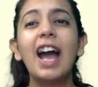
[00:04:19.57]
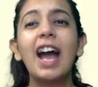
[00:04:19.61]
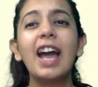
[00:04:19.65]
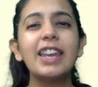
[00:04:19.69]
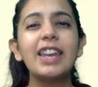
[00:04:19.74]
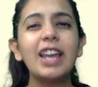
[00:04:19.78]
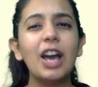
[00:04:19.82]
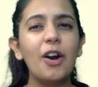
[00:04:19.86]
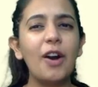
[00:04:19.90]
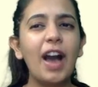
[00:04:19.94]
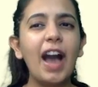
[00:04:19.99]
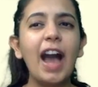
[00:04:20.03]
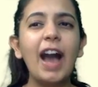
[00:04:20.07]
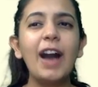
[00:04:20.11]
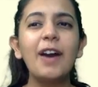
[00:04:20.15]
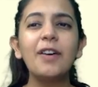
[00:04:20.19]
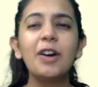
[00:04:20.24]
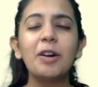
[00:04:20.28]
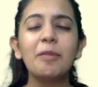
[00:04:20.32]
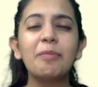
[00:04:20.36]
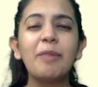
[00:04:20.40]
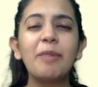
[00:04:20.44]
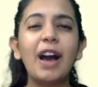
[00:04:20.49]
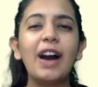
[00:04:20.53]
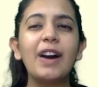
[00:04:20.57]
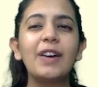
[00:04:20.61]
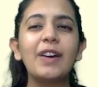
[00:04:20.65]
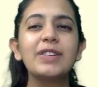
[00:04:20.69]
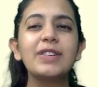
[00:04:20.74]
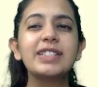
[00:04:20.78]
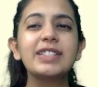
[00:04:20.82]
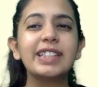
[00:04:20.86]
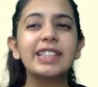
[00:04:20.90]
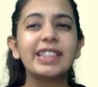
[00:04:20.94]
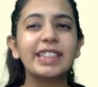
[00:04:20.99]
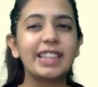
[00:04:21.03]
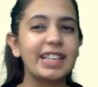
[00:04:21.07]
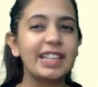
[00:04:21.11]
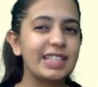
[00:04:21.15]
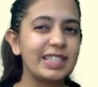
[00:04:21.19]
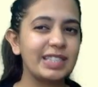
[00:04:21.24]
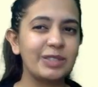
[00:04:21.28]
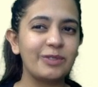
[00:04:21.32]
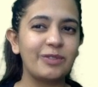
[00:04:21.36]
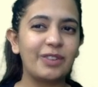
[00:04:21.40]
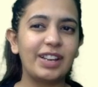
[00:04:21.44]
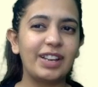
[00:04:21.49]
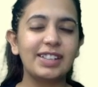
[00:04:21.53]
Now how about
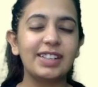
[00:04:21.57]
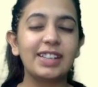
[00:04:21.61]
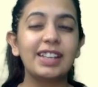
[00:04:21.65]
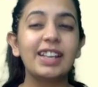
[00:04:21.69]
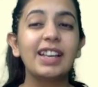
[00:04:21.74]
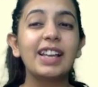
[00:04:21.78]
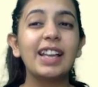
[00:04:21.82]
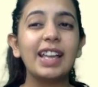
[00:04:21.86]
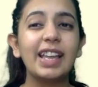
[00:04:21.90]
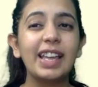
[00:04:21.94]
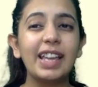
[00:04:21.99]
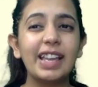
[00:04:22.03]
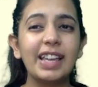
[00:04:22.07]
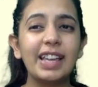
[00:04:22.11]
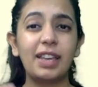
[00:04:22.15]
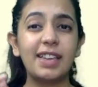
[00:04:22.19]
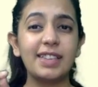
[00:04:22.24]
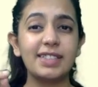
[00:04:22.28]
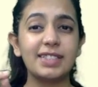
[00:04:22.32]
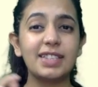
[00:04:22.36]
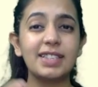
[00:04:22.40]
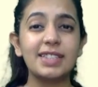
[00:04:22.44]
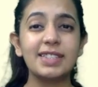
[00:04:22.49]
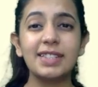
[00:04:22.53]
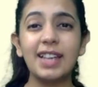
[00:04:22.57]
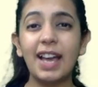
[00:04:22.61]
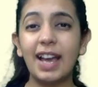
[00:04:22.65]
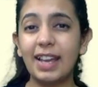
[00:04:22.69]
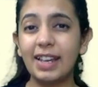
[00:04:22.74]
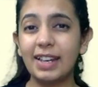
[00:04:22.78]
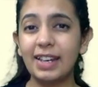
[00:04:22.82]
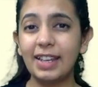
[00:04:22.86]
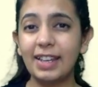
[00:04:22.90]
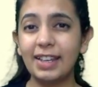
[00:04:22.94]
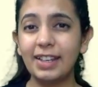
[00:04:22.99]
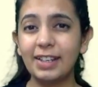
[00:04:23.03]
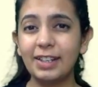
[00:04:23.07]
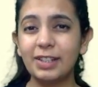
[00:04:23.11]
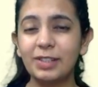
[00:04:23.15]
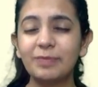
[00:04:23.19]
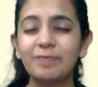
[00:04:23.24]
this one? Is this tiling?